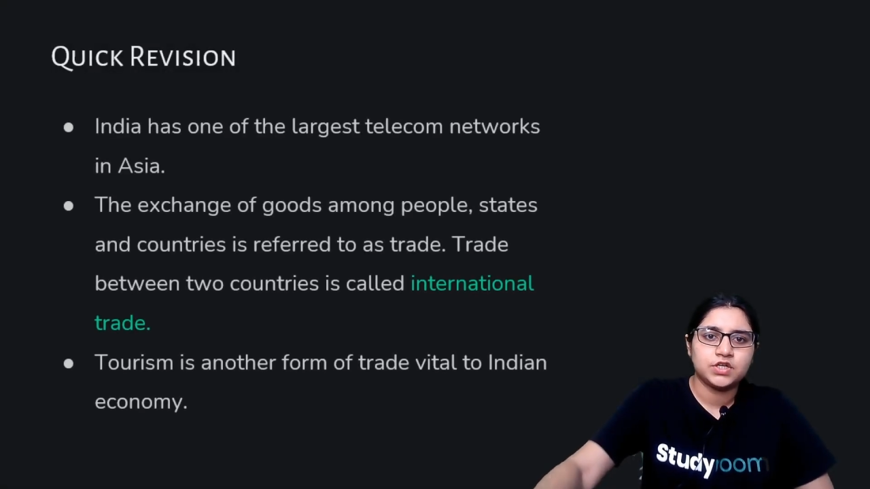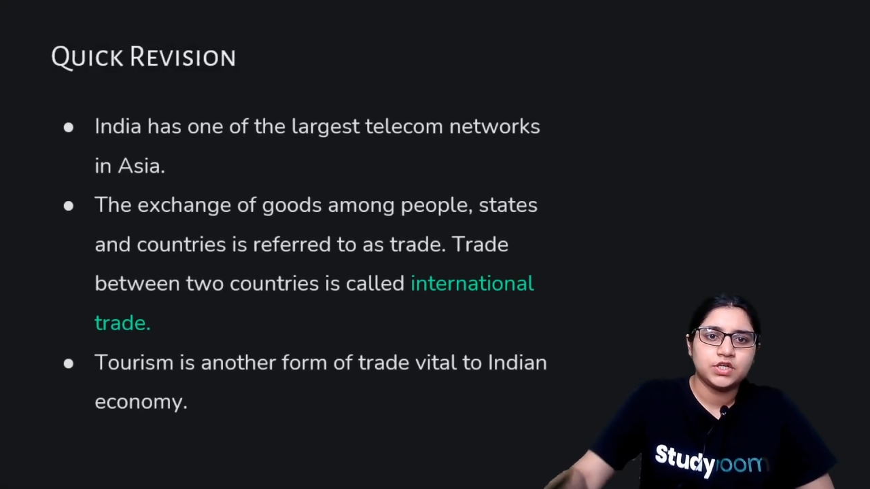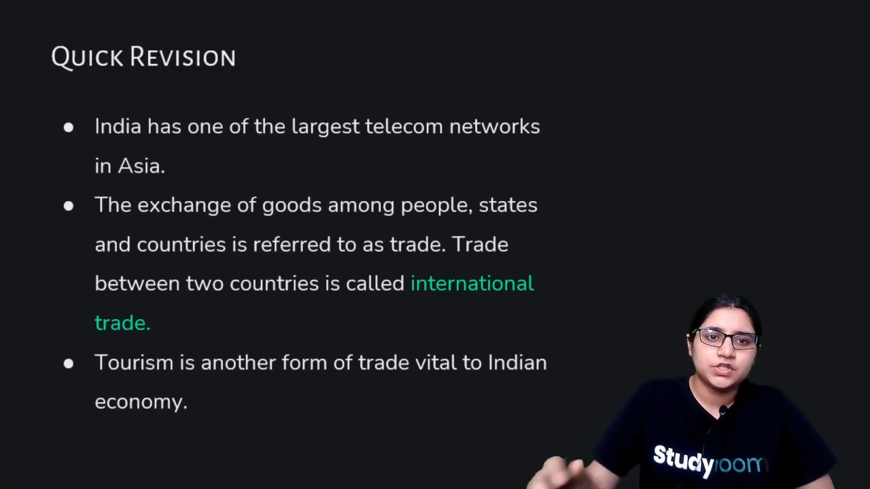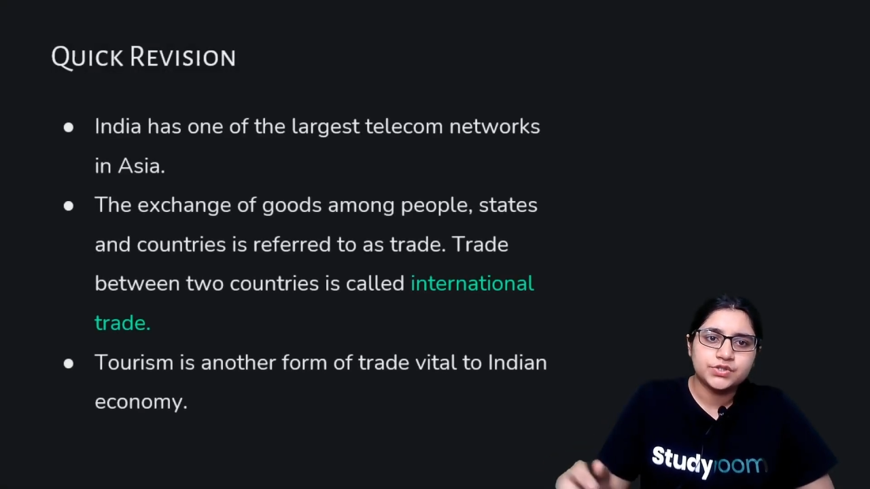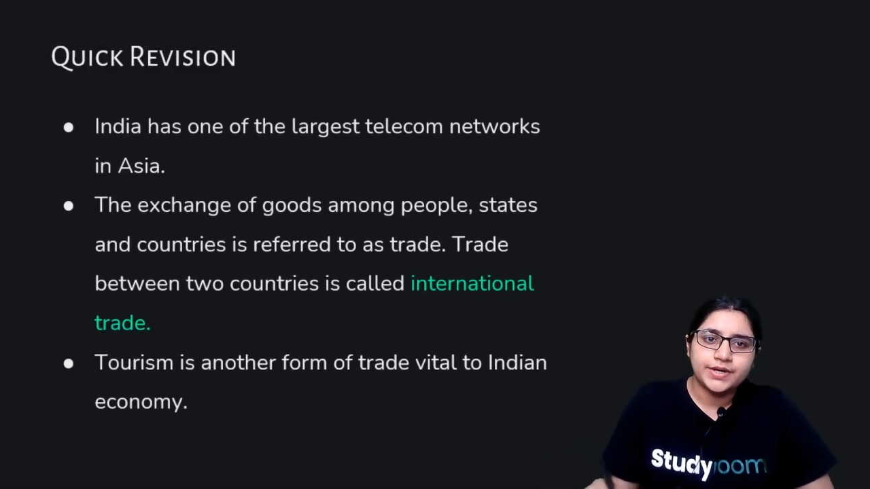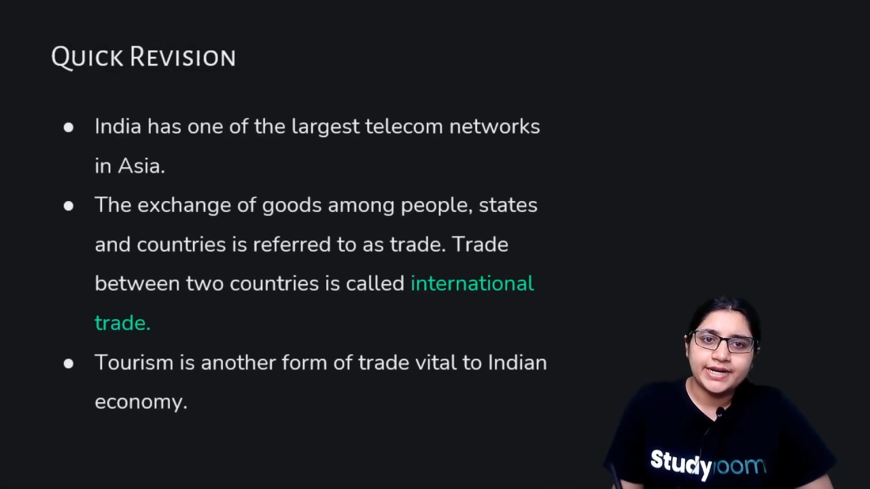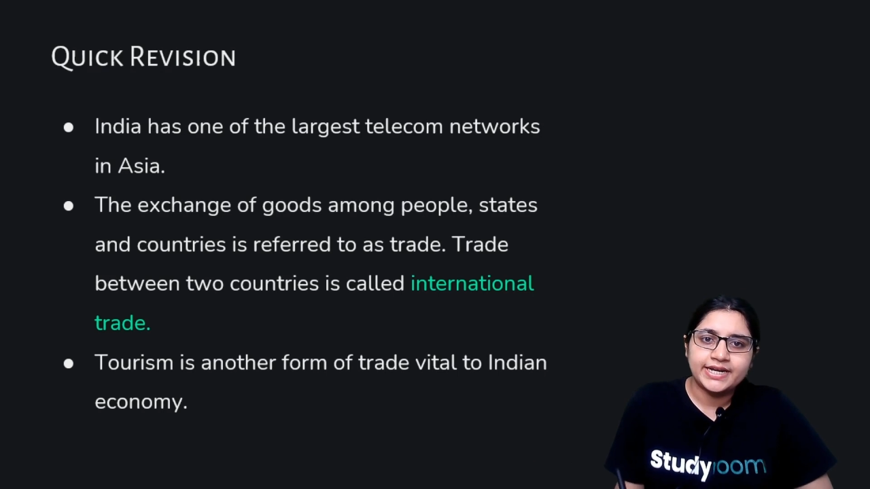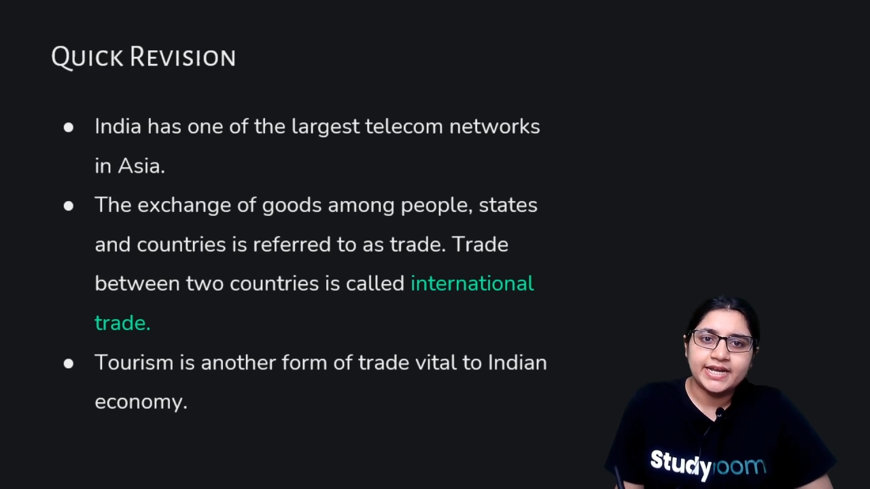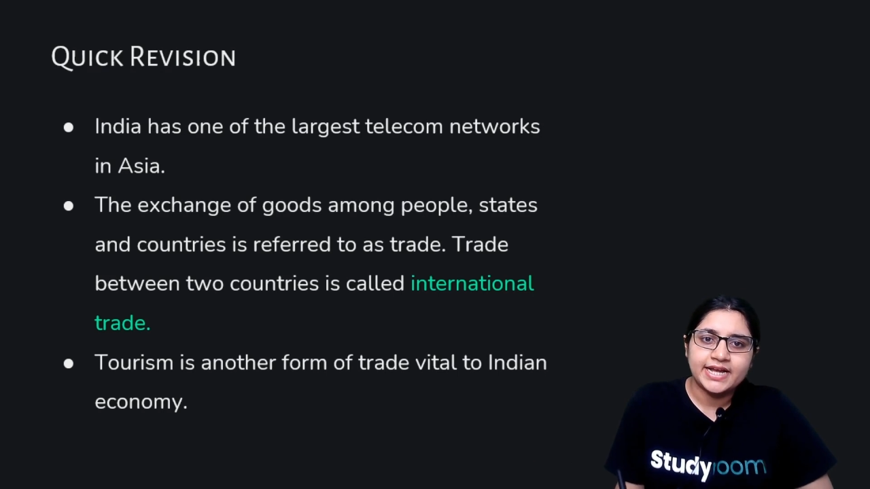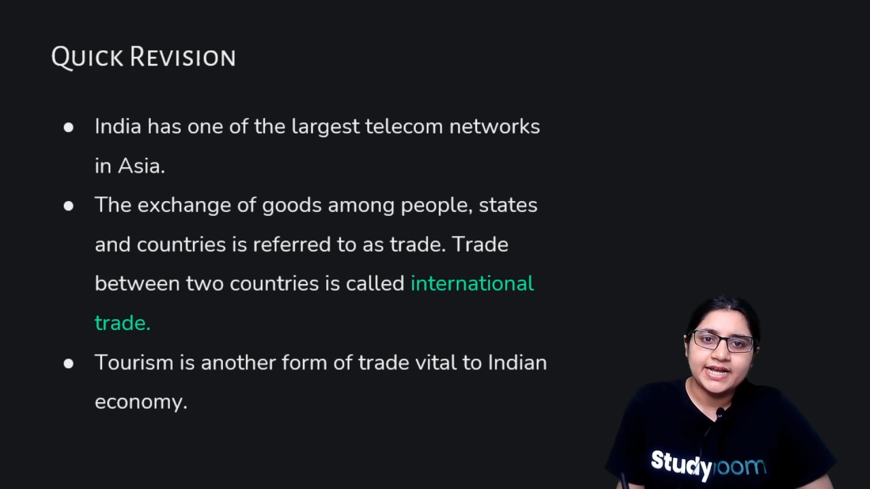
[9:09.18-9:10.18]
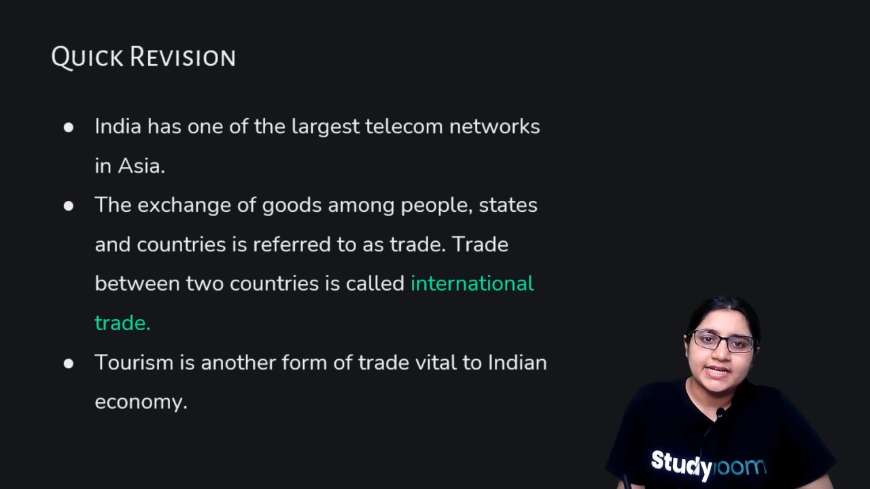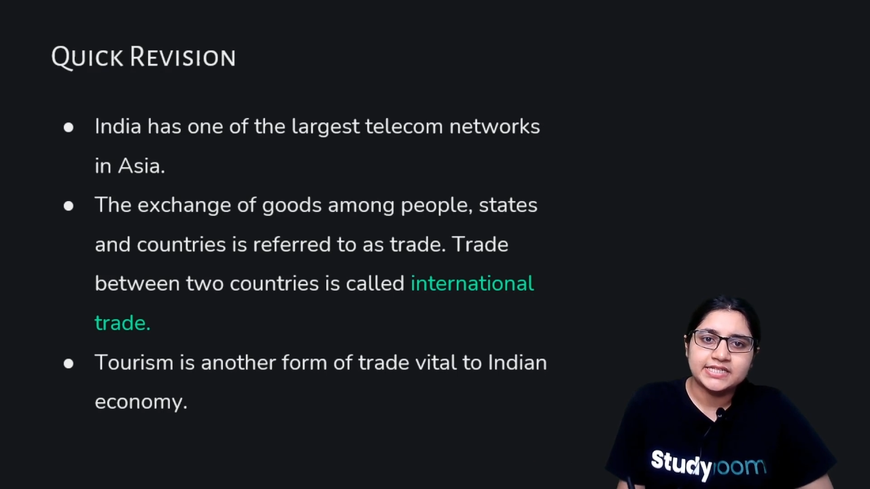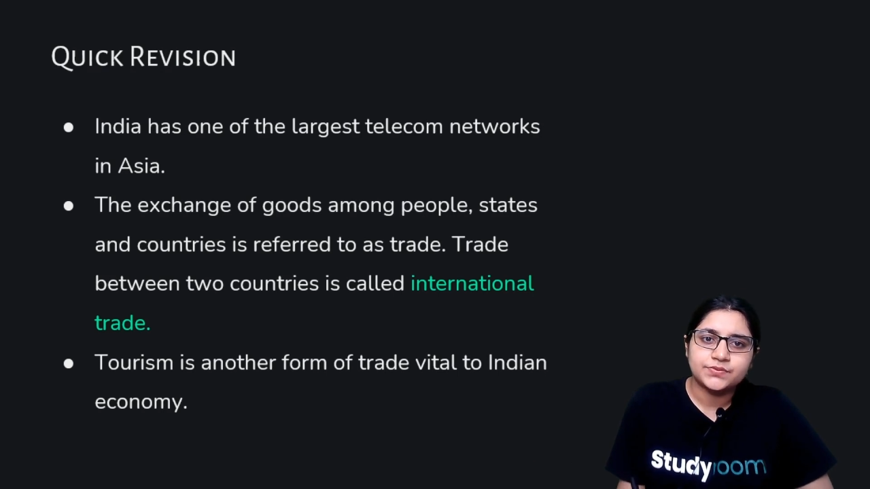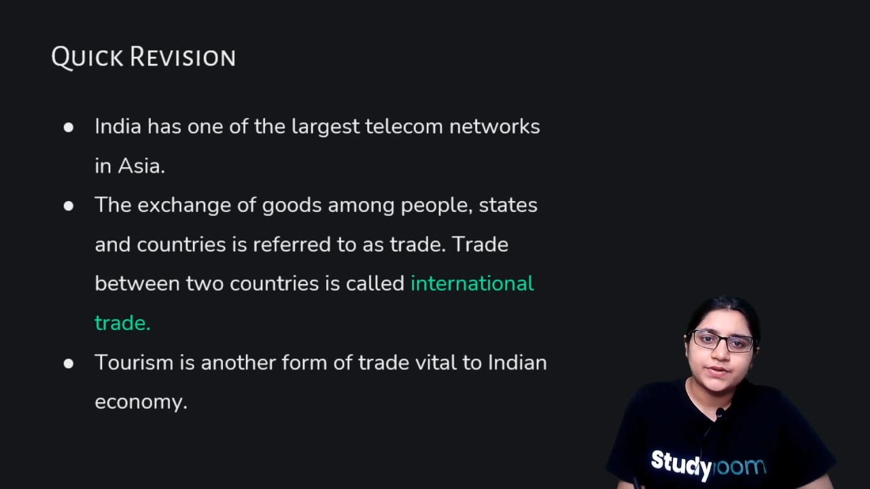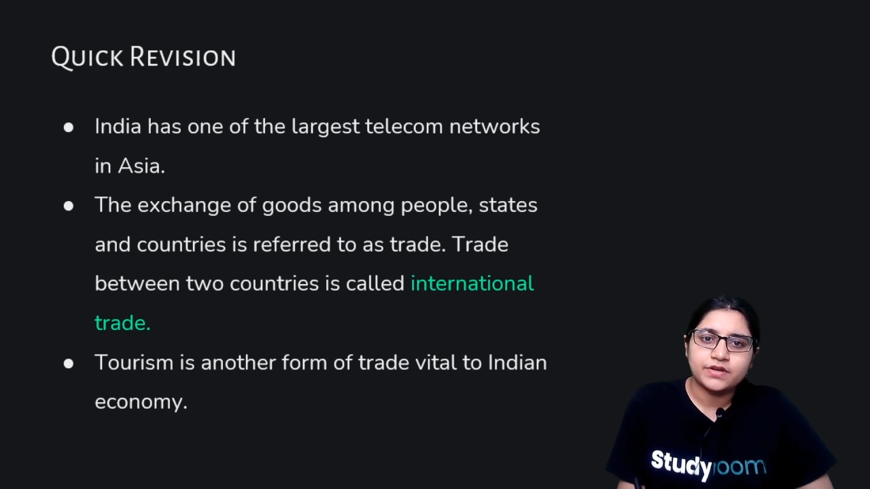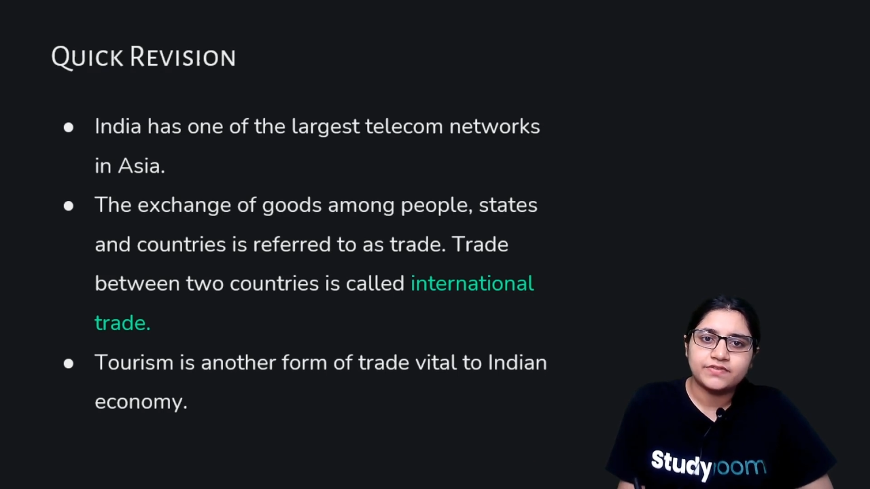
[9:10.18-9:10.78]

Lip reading: So India has one of the